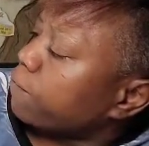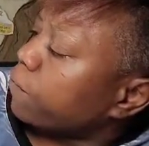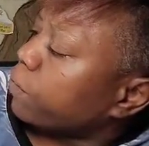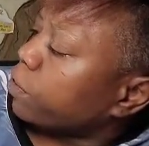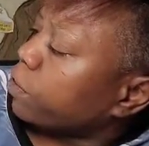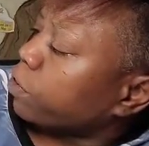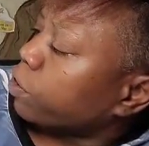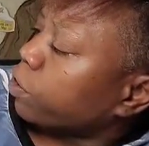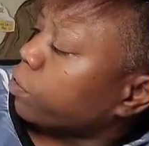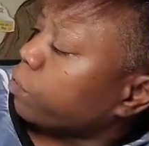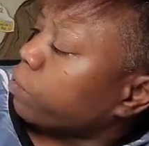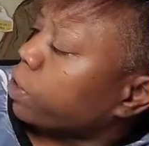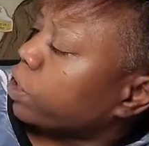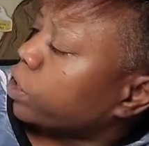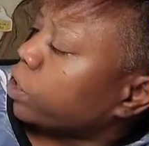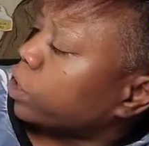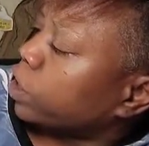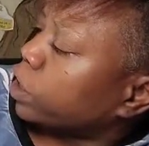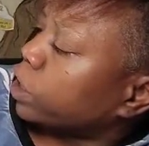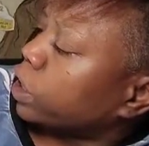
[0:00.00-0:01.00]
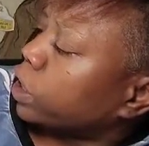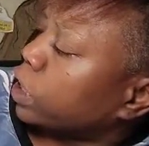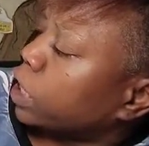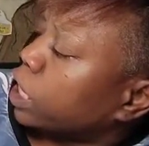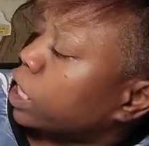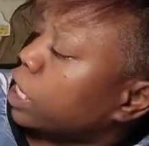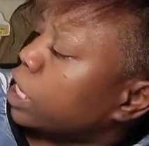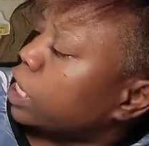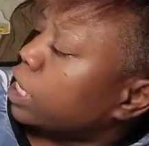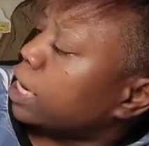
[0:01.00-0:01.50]
with your questions.
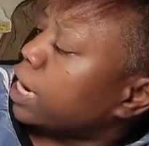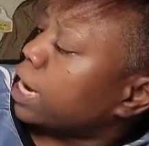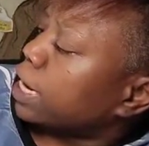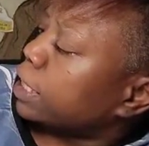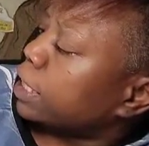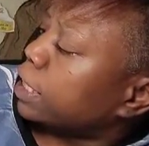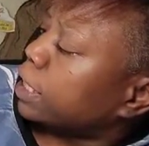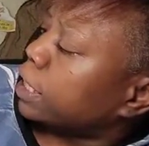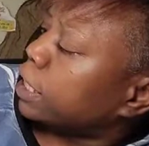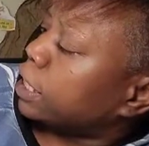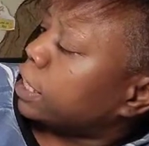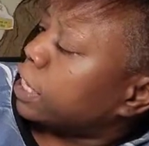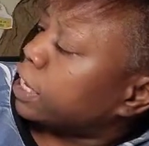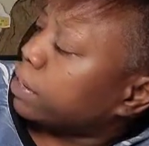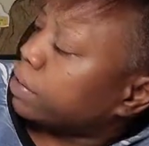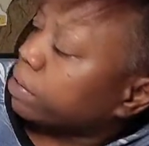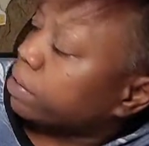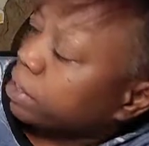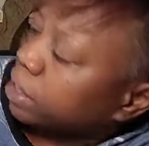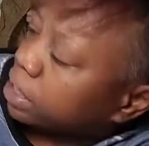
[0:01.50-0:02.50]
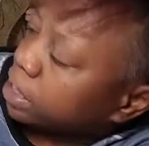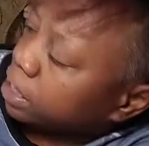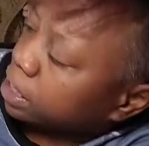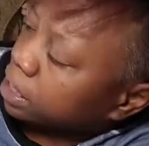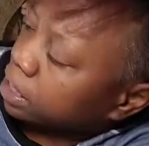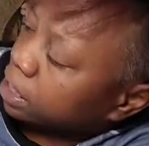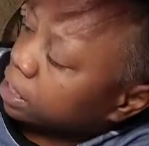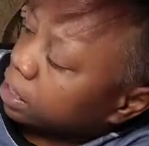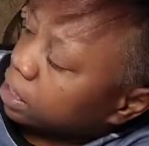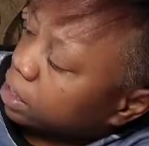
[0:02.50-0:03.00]
Now sit there and
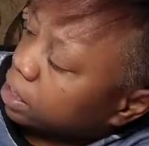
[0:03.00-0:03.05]
think.